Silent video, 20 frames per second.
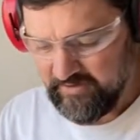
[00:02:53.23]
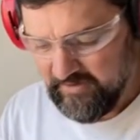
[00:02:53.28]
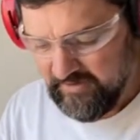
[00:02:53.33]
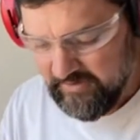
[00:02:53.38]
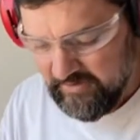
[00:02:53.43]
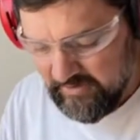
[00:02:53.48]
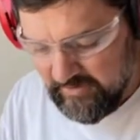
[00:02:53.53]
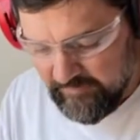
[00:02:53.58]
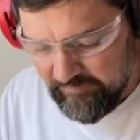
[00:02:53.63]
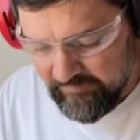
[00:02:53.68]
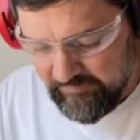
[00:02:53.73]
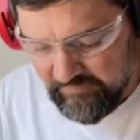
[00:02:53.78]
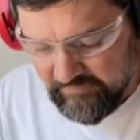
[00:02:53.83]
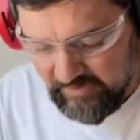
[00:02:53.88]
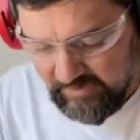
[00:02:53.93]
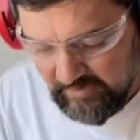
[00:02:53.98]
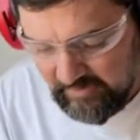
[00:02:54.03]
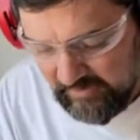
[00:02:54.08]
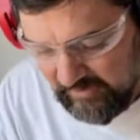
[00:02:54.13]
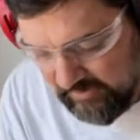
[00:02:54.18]

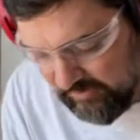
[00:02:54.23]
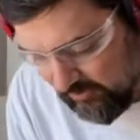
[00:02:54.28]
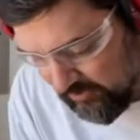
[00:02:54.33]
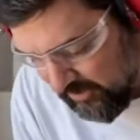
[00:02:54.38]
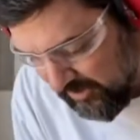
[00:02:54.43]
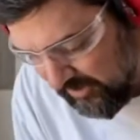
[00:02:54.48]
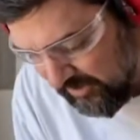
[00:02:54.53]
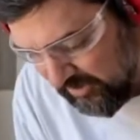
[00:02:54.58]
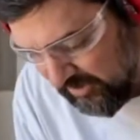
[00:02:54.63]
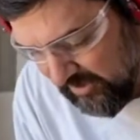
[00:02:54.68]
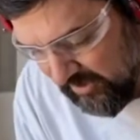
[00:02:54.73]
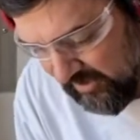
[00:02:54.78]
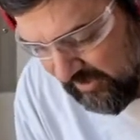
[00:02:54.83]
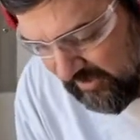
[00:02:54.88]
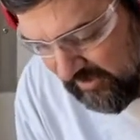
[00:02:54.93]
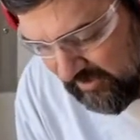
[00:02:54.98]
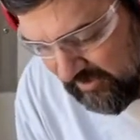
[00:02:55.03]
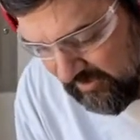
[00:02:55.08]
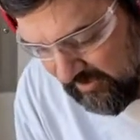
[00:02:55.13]
I'm going to want to cut